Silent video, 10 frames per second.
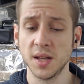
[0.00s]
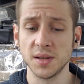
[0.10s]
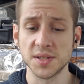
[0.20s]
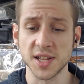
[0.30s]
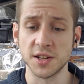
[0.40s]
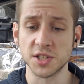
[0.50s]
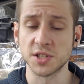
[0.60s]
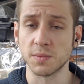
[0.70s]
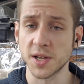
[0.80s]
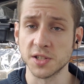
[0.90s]
Instead,
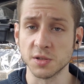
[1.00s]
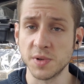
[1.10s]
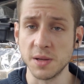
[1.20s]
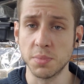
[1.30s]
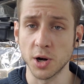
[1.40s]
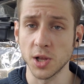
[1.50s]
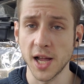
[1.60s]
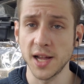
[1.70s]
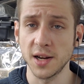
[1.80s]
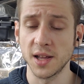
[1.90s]
just the regular peat
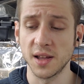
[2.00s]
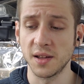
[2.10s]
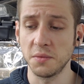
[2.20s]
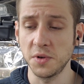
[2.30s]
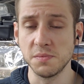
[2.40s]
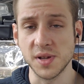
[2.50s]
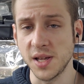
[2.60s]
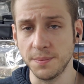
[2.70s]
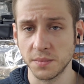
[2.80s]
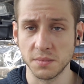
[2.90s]
perlite would
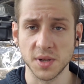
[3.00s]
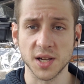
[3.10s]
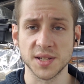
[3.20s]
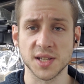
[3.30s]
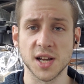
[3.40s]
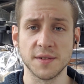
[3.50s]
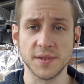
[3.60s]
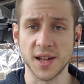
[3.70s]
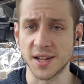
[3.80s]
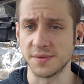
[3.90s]
be, because
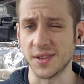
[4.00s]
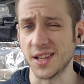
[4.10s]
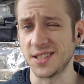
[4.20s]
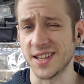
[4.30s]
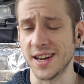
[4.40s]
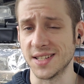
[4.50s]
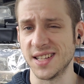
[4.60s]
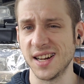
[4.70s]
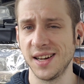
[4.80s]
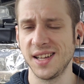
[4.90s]
of having that slight
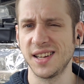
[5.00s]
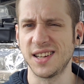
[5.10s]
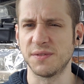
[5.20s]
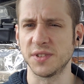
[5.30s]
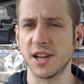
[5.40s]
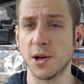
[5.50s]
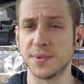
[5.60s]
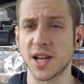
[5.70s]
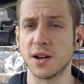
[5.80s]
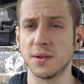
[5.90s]
acidity. It definitely
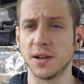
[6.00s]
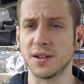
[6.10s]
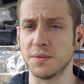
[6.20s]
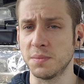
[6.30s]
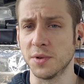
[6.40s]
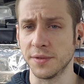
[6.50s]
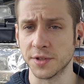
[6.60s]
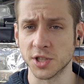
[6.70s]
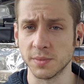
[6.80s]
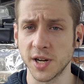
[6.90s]
helps out with both the
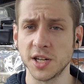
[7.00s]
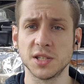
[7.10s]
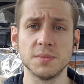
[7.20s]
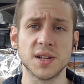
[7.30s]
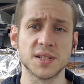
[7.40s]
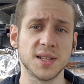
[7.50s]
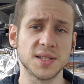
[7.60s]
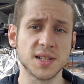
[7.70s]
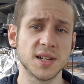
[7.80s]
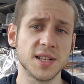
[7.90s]
germination, because the
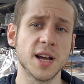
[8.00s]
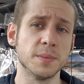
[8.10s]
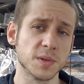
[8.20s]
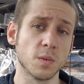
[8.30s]
acidity helps the